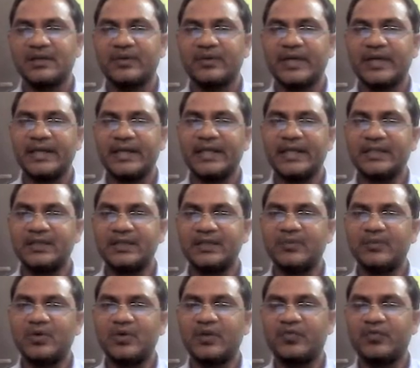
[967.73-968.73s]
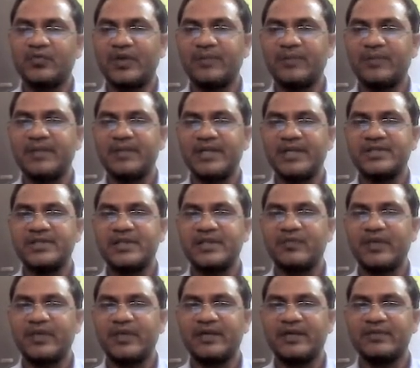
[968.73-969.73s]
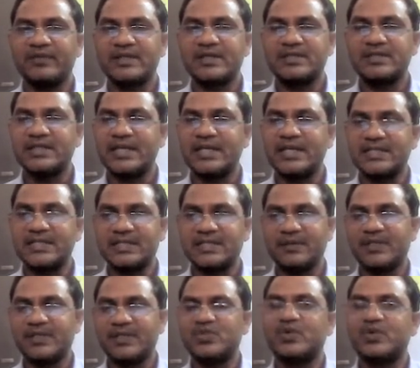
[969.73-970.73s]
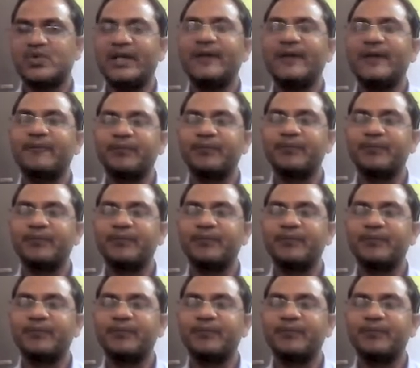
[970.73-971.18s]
Okay, nth mode of vibrational frequency NC by 2N.